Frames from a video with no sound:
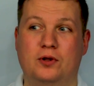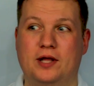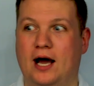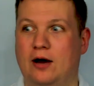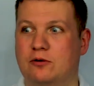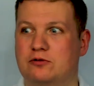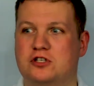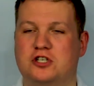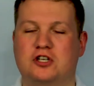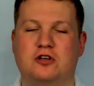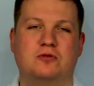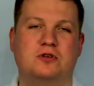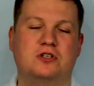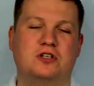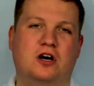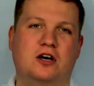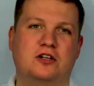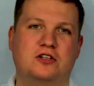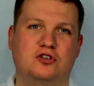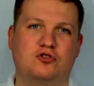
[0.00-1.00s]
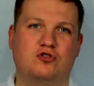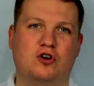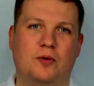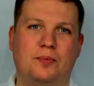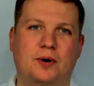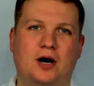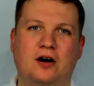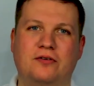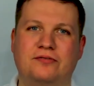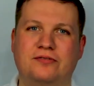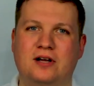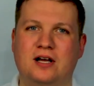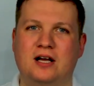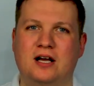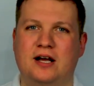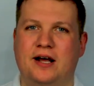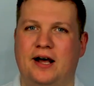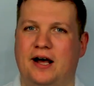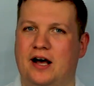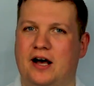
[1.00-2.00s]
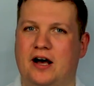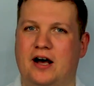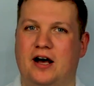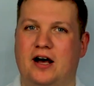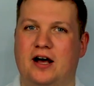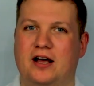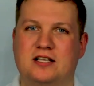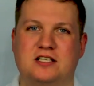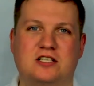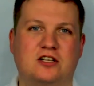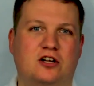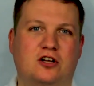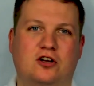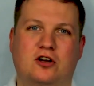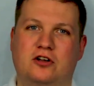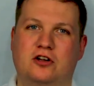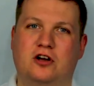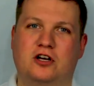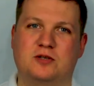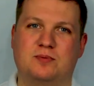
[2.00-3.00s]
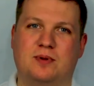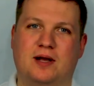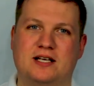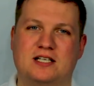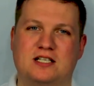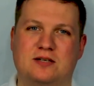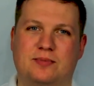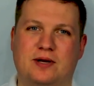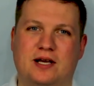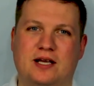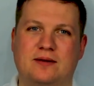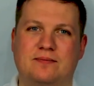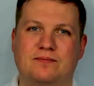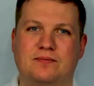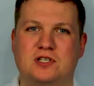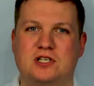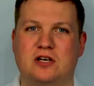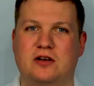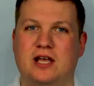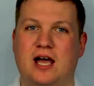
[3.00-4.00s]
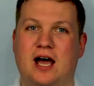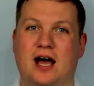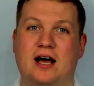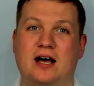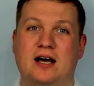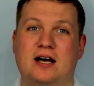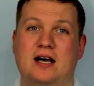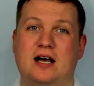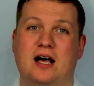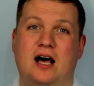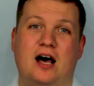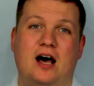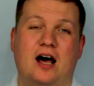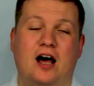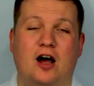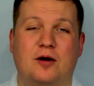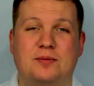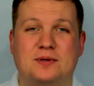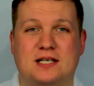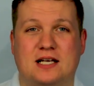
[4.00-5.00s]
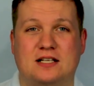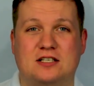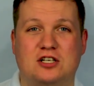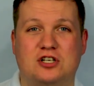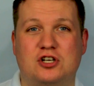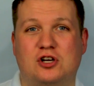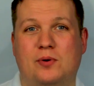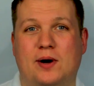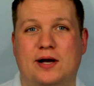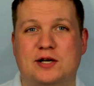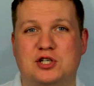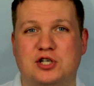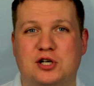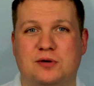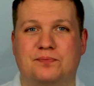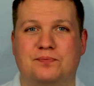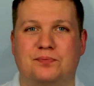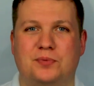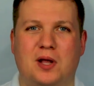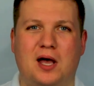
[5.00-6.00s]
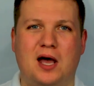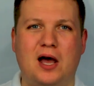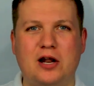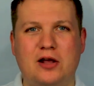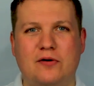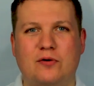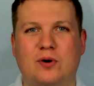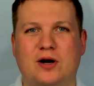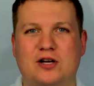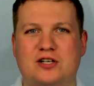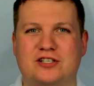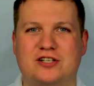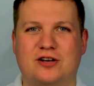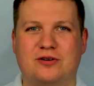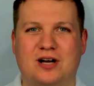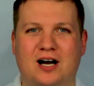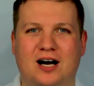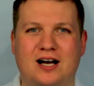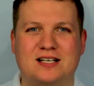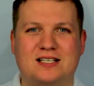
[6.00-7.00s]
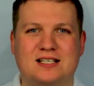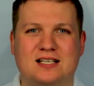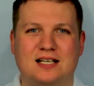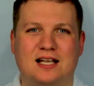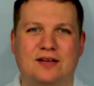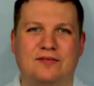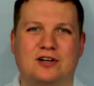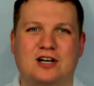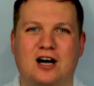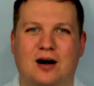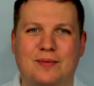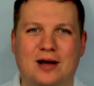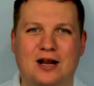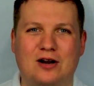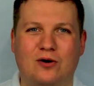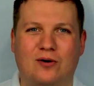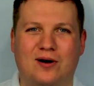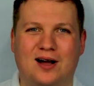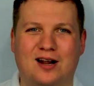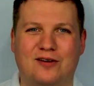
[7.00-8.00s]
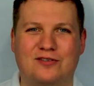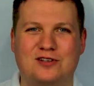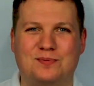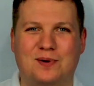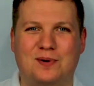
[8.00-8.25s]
the altitude starting to drop off. It's not a nice place to be. So yeah, I hope this answers your question. Any other questions though, guys, leave a comment or head over to